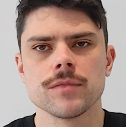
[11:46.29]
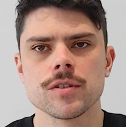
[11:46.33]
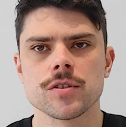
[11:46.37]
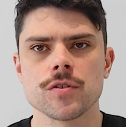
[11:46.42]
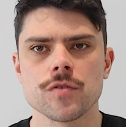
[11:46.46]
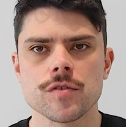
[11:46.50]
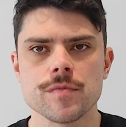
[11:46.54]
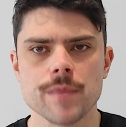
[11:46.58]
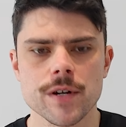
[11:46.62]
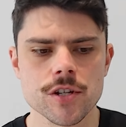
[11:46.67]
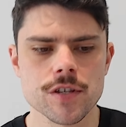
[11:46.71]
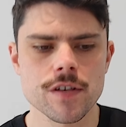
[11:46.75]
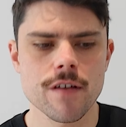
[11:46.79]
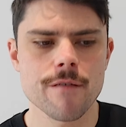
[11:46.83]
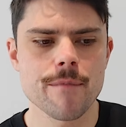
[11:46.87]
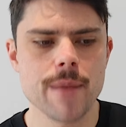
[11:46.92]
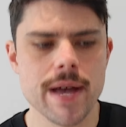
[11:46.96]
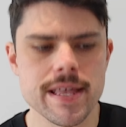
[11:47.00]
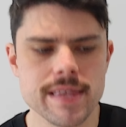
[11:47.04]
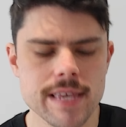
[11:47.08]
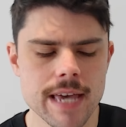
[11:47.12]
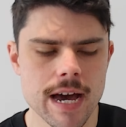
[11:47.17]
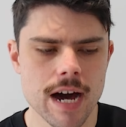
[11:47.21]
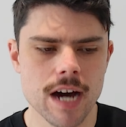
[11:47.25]
So as much as I've
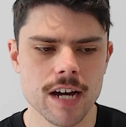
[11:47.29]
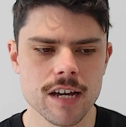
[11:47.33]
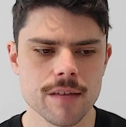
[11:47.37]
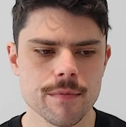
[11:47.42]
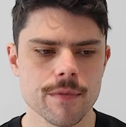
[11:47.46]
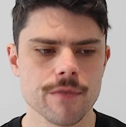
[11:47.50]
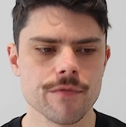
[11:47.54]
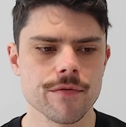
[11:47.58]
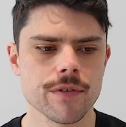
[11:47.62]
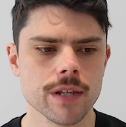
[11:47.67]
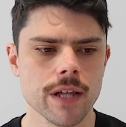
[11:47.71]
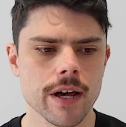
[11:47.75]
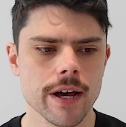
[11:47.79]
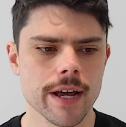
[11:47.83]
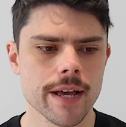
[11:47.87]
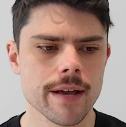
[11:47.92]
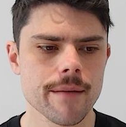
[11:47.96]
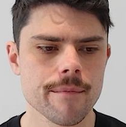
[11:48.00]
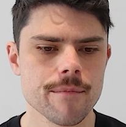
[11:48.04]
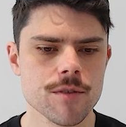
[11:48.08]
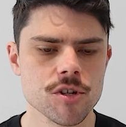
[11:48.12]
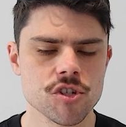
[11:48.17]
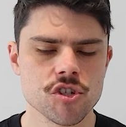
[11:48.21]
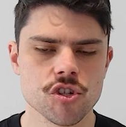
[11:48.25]
made the argument for
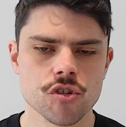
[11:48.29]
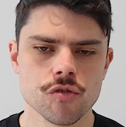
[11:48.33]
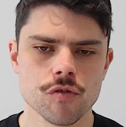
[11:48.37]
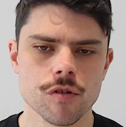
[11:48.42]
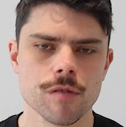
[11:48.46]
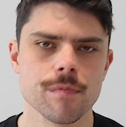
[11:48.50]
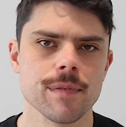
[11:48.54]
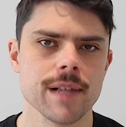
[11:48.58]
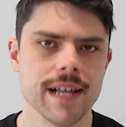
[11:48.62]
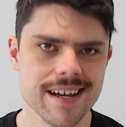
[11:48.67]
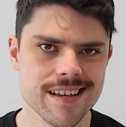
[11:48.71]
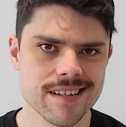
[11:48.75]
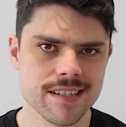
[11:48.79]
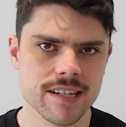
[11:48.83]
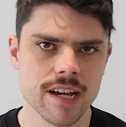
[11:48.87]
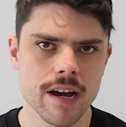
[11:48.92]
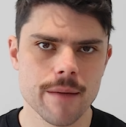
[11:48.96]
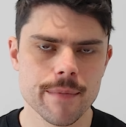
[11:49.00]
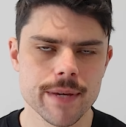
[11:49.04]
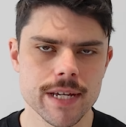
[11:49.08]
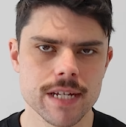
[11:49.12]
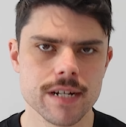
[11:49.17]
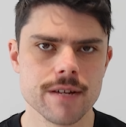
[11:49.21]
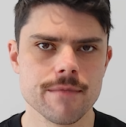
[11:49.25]
like mature players
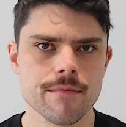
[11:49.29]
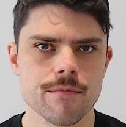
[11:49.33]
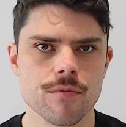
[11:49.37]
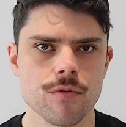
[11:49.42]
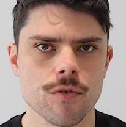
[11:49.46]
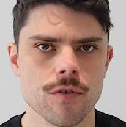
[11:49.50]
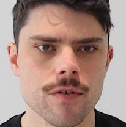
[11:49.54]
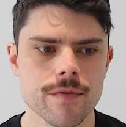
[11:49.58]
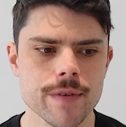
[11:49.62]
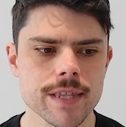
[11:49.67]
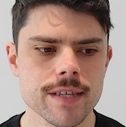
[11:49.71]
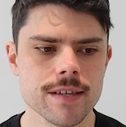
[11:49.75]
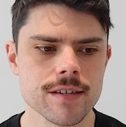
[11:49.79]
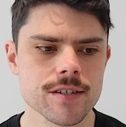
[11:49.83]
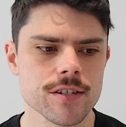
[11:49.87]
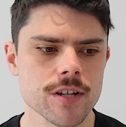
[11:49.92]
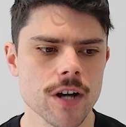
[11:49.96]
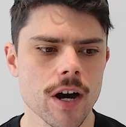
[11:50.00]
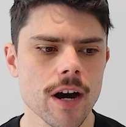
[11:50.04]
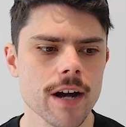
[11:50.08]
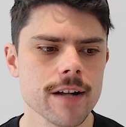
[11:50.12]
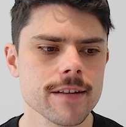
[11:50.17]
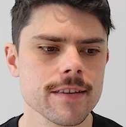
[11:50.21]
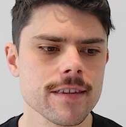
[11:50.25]
coming and improving this
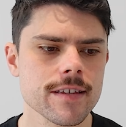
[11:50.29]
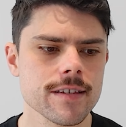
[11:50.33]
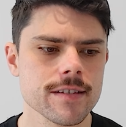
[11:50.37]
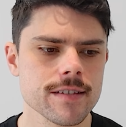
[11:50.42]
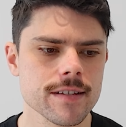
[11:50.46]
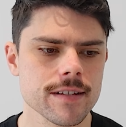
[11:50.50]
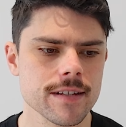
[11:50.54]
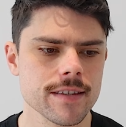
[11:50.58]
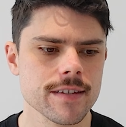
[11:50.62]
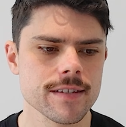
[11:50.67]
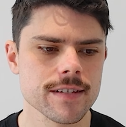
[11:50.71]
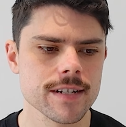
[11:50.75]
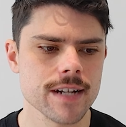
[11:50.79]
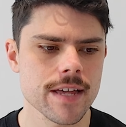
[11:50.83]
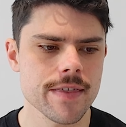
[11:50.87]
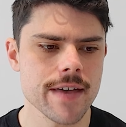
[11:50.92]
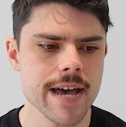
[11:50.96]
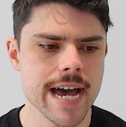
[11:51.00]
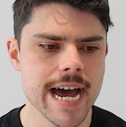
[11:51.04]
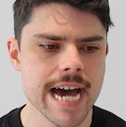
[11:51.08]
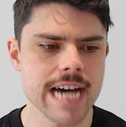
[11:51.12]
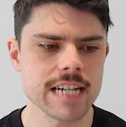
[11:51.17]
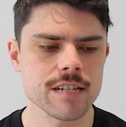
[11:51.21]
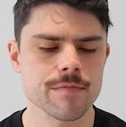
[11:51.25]
side, there's another
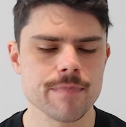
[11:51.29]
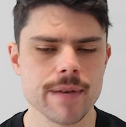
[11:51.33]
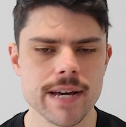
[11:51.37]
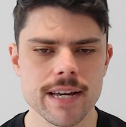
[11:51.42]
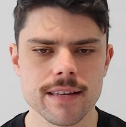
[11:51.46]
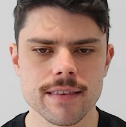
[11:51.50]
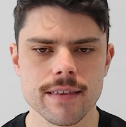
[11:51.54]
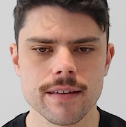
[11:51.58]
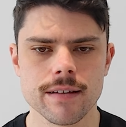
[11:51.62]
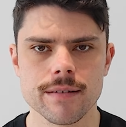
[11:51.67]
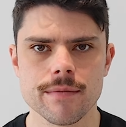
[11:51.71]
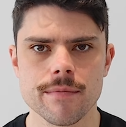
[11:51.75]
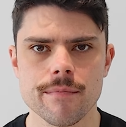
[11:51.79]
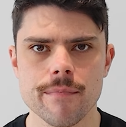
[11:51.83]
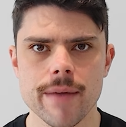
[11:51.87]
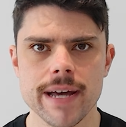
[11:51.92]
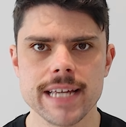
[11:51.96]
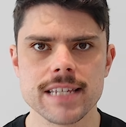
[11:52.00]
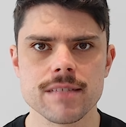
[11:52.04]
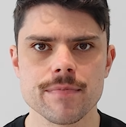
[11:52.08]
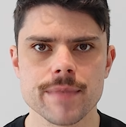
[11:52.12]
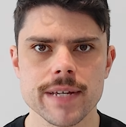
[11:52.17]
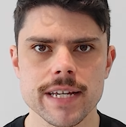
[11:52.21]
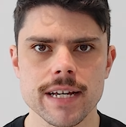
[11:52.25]
aspect that
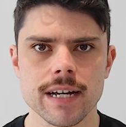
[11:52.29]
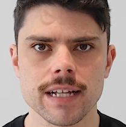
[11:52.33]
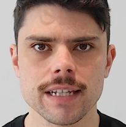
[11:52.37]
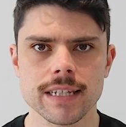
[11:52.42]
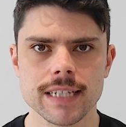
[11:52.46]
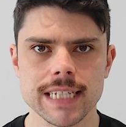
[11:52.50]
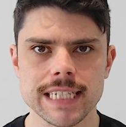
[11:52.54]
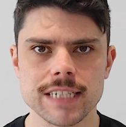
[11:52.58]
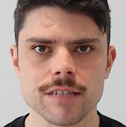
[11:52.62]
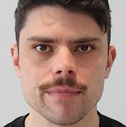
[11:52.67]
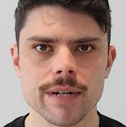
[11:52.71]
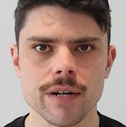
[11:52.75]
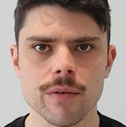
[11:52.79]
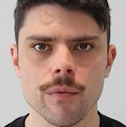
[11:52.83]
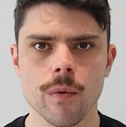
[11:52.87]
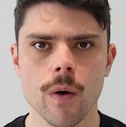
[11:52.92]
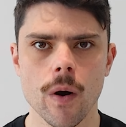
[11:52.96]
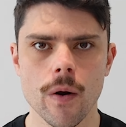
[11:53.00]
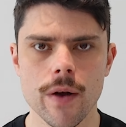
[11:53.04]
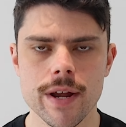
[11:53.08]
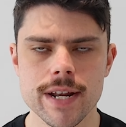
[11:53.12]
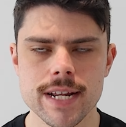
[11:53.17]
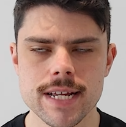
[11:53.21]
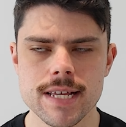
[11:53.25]
makes me a little bit
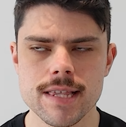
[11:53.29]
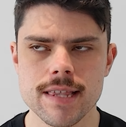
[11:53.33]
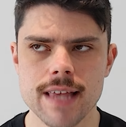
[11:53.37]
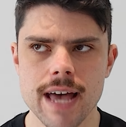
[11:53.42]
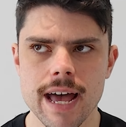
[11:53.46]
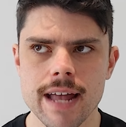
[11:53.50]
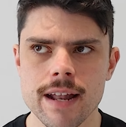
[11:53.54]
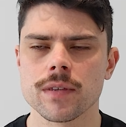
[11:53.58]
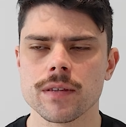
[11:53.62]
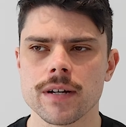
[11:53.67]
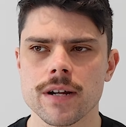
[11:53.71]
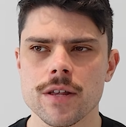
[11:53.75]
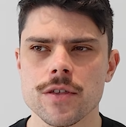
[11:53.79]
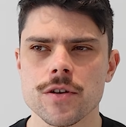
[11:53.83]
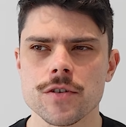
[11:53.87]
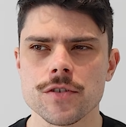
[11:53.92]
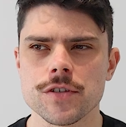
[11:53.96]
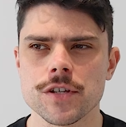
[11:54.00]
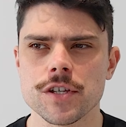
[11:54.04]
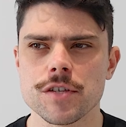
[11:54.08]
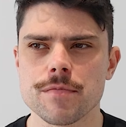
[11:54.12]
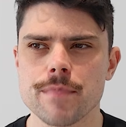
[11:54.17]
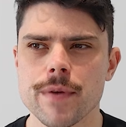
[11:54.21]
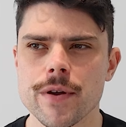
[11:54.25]
worried, in that none of those
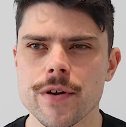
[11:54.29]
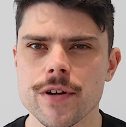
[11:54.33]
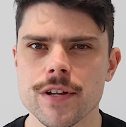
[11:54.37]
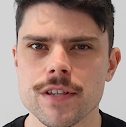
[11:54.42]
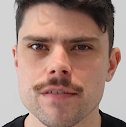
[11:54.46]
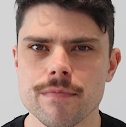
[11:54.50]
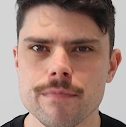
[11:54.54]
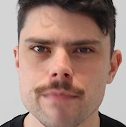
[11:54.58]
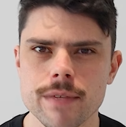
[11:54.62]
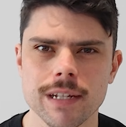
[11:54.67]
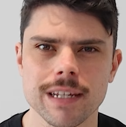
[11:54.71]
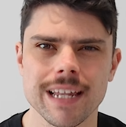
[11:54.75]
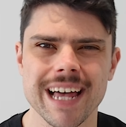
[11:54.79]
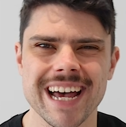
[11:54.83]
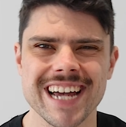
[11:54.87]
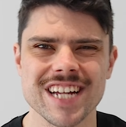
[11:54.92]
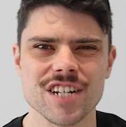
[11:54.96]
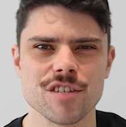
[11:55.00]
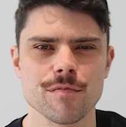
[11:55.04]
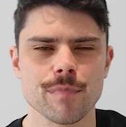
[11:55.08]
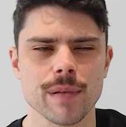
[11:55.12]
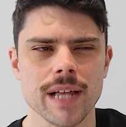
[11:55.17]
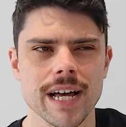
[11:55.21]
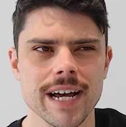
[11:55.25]
experienced
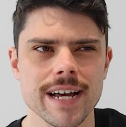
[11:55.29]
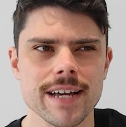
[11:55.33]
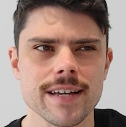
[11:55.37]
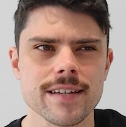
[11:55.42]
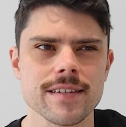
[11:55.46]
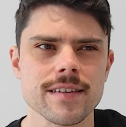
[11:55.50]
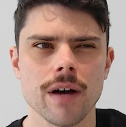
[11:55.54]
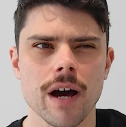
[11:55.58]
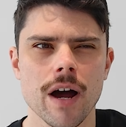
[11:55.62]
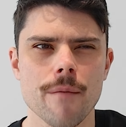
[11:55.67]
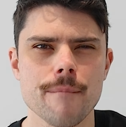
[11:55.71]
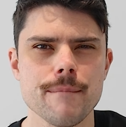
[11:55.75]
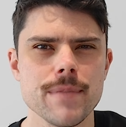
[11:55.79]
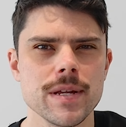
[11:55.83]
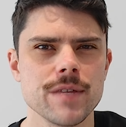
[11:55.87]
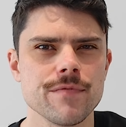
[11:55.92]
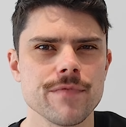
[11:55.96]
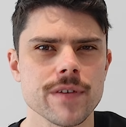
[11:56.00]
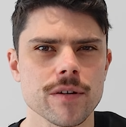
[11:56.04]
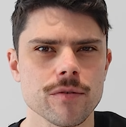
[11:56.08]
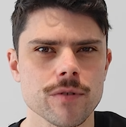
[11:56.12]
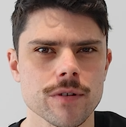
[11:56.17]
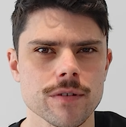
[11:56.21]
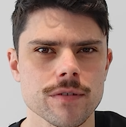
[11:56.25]
middle-aged players are
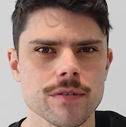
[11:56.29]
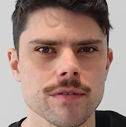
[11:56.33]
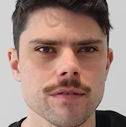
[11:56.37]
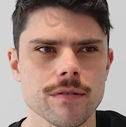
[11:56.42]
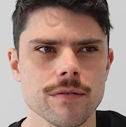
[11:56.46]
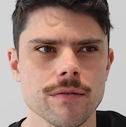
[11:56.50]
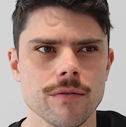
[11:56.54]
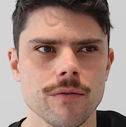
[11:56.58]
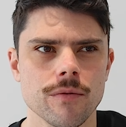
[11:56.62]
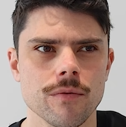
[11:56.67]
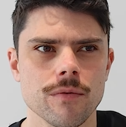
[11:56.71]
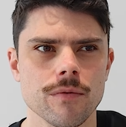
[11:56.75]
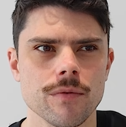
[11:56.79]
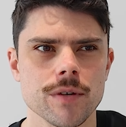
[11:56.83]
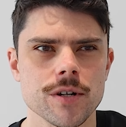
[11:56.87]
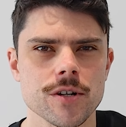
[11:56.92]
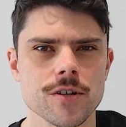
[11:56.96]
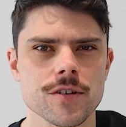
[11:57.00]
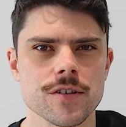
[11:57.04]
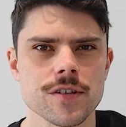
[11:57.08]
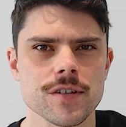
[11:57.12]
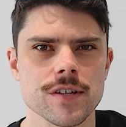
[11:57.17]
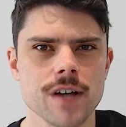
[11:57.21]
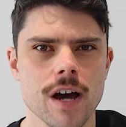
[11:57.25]
midfielders, which
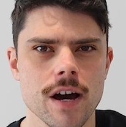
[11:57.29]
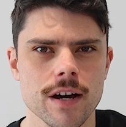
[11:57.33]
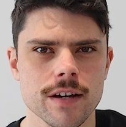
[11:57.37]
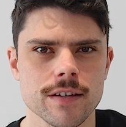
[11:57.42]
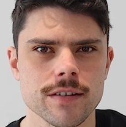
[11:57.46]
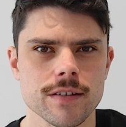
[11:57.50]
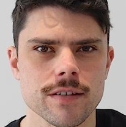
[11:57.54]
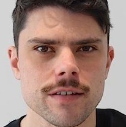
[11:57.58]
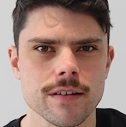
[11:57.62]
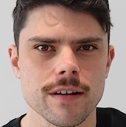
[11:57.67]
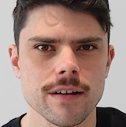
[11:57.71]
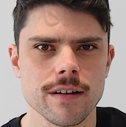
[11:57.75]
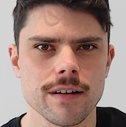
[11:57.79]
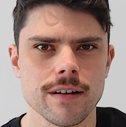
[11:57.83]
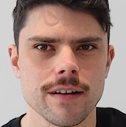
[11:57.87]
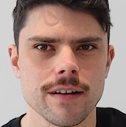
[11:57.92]
sucks.